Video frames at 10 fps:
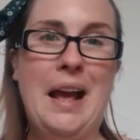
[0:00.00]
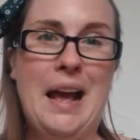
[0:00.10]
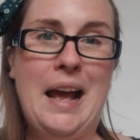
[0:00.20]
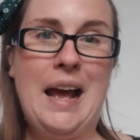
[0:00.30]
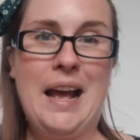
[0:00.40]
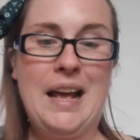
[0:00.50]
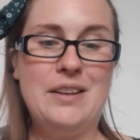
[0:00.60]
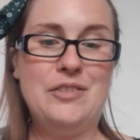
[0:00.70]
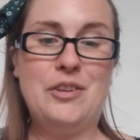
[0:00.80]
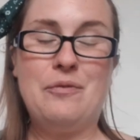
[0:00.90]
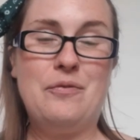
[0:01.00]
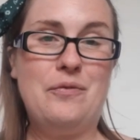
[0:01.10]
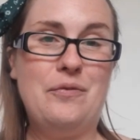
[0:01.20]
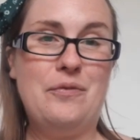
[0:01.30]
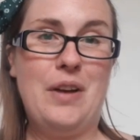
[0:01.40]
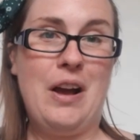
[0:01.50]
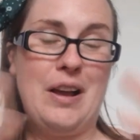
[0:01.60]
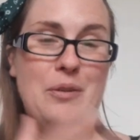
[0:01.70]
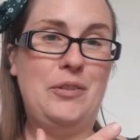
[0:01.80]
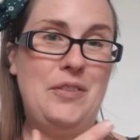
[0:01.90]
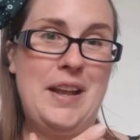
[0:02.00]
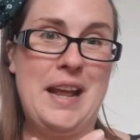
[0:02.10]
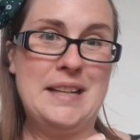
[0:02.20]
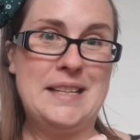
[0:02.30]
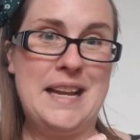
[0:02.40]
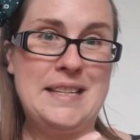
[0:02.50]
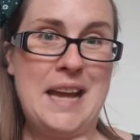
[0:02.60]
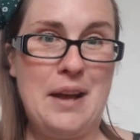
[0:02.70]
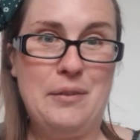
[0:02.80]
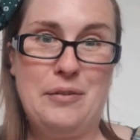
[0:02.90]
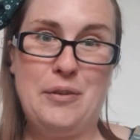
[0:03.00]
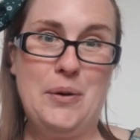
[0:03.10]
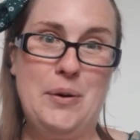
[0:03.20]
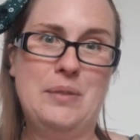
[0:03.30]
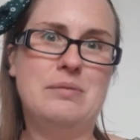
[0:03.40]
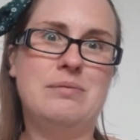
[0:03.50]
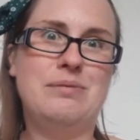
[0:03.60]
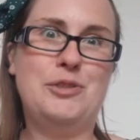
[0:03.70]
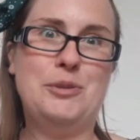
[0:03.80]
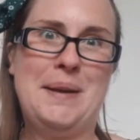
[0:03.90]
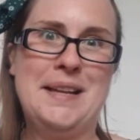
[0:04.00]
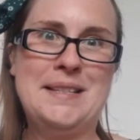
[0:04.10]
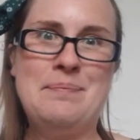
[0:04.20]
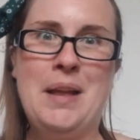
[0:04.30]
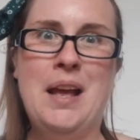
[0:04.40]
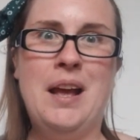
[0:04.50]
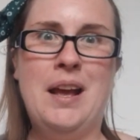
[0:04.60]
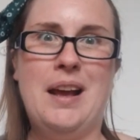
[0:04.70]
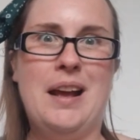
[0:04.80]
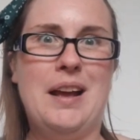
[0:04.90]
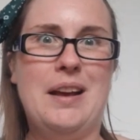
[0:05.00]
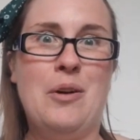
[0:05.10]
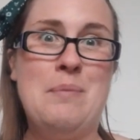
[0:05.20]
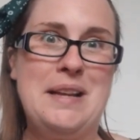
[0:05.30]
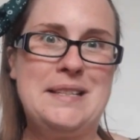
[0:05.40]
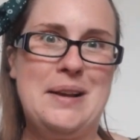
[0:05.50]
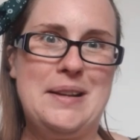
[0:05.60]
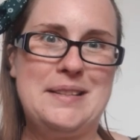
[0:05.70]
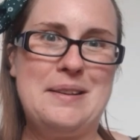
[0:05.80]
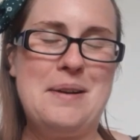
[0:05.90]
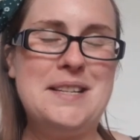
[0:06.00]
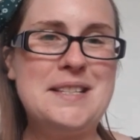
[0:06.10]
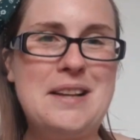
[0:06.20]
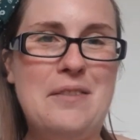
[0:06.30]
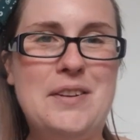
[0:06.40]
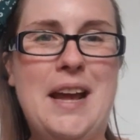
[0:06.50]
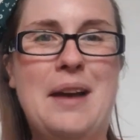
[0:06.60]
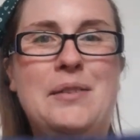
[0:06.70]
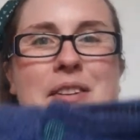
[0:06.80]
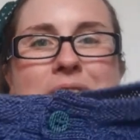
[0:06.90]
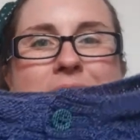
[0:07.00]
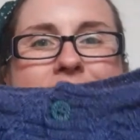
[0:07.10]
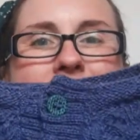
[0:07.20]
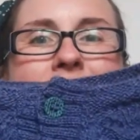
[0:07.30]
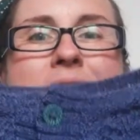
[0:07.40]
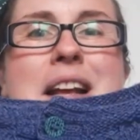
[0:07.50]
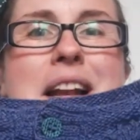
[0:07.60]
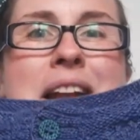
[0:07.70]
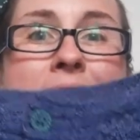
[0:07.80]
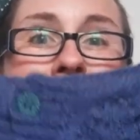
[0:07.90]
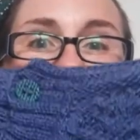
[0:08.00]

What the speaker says: And I also then had to lay down for 2 weeks on my side. So I discovered how to knit laying